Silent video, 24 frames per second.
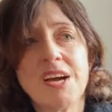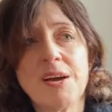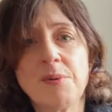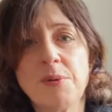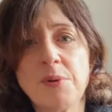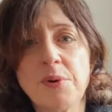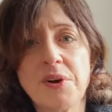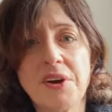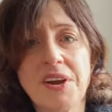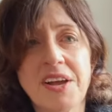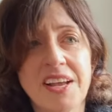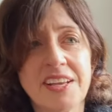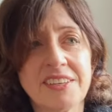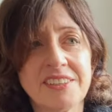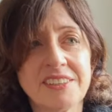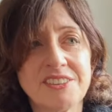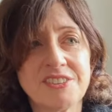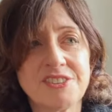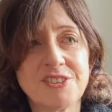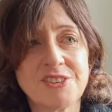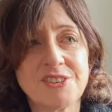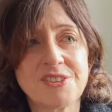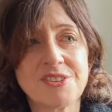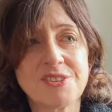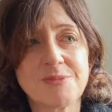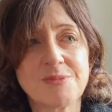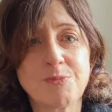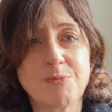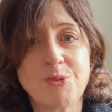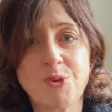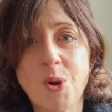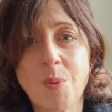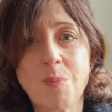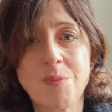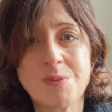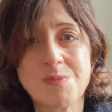we were at and just
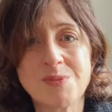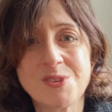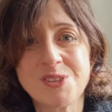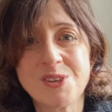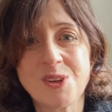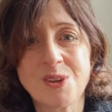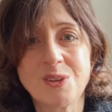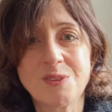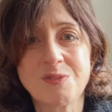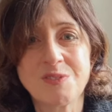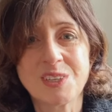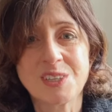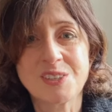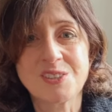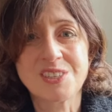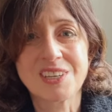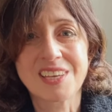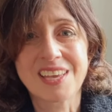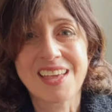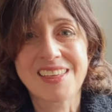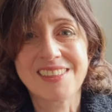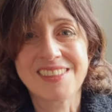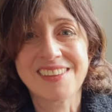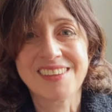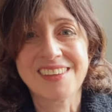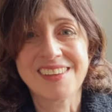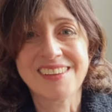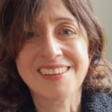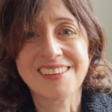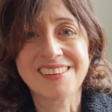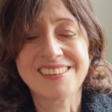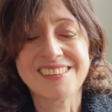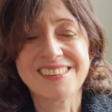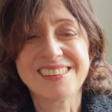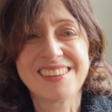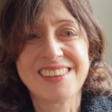problem solving together
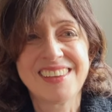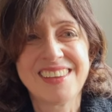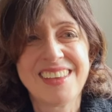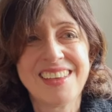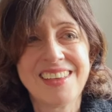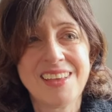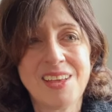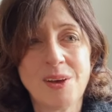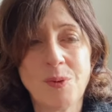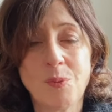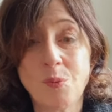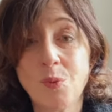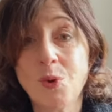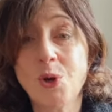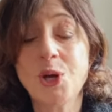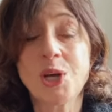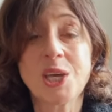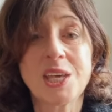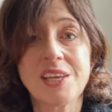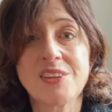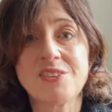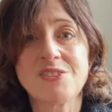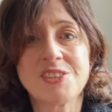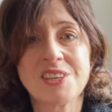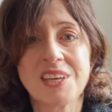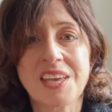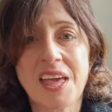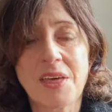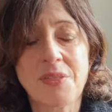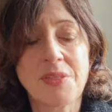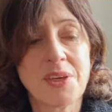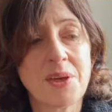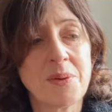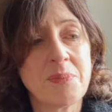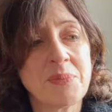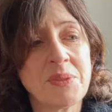and working
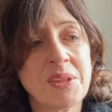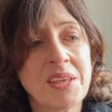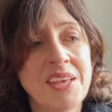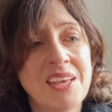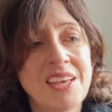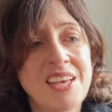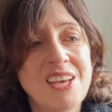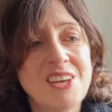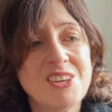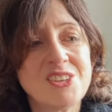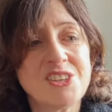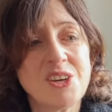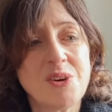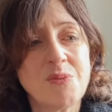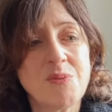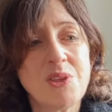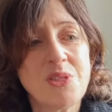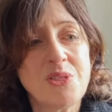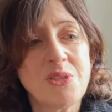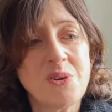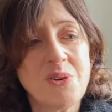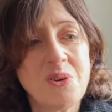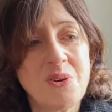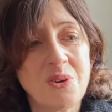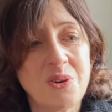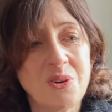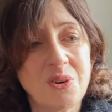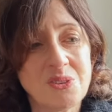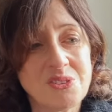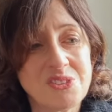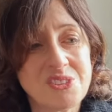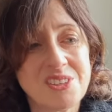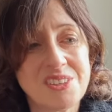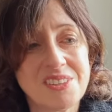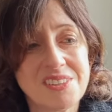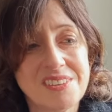together. So we
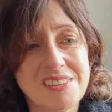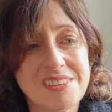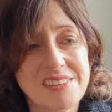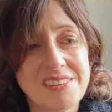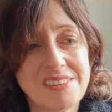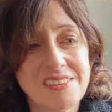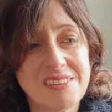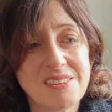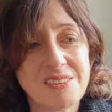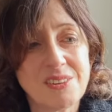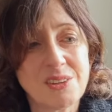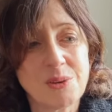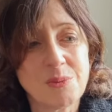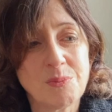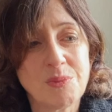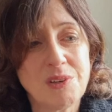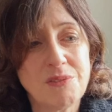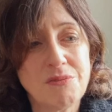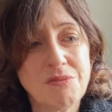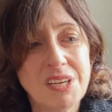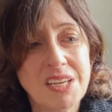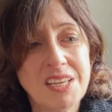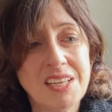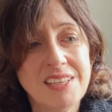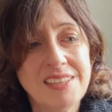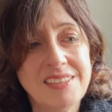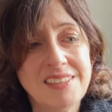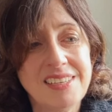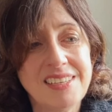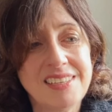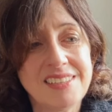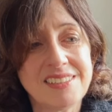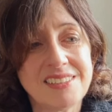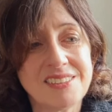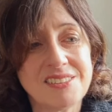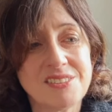thought that we really
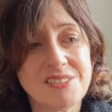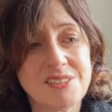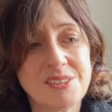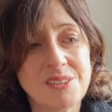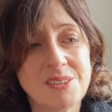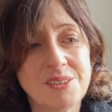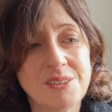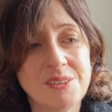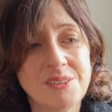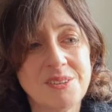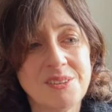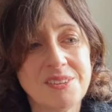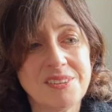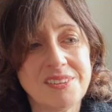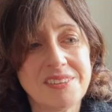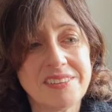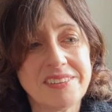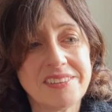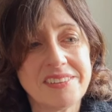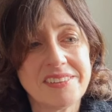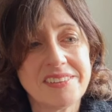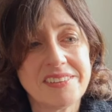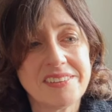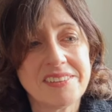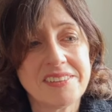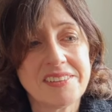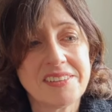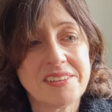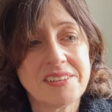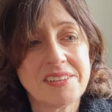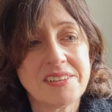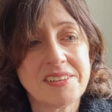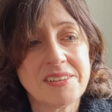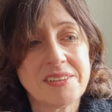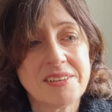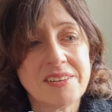needed to
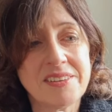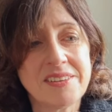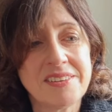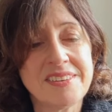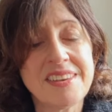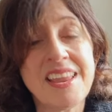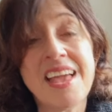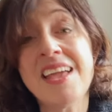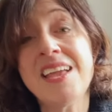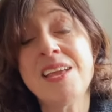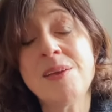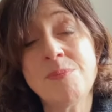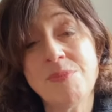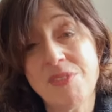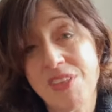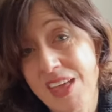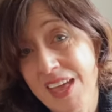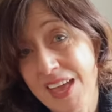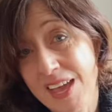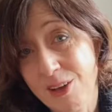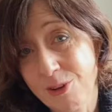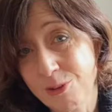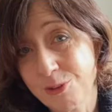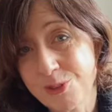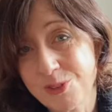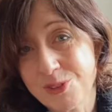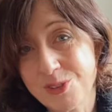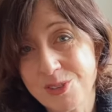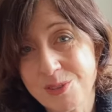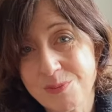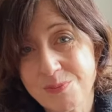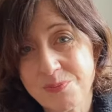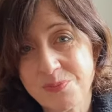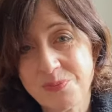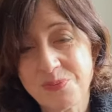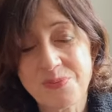name the house.
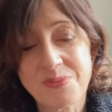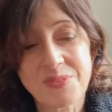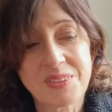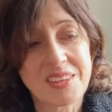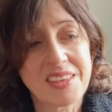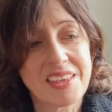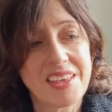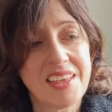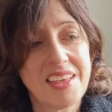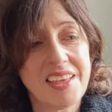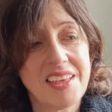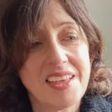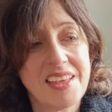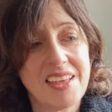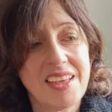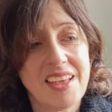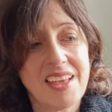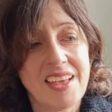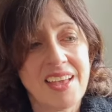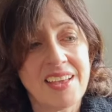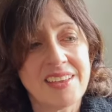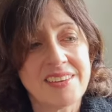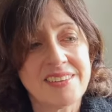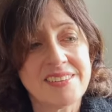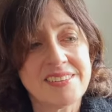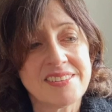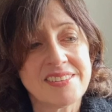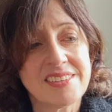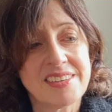And